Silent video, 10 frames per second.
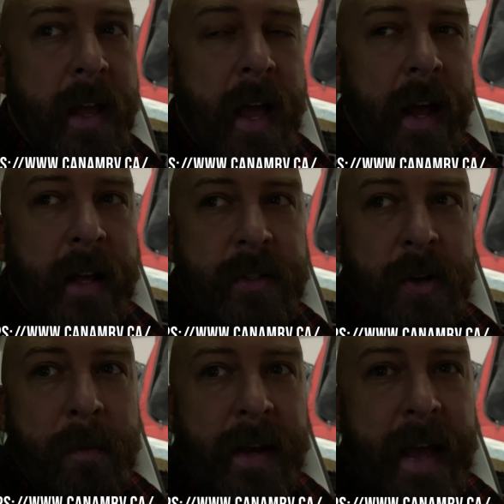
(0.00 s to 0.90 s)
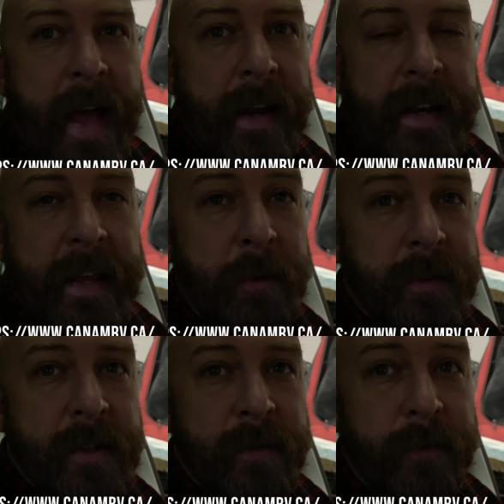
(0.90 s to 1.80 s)
And I showed my dad, and he
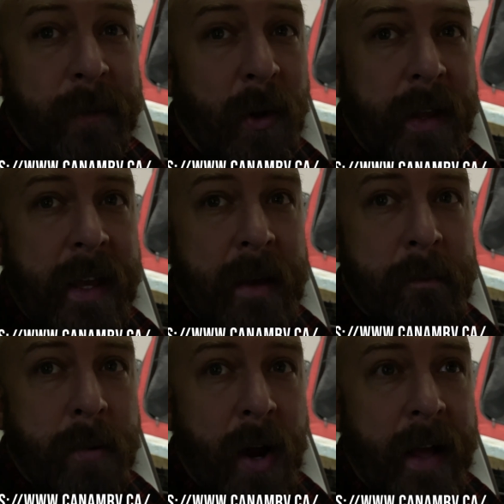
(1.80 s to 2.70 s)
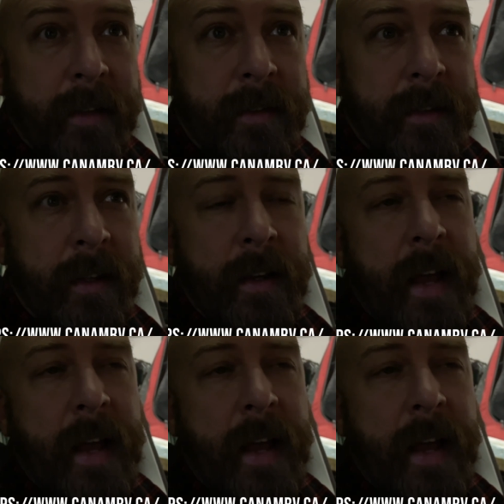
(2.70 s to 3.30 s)
was just fully impressed.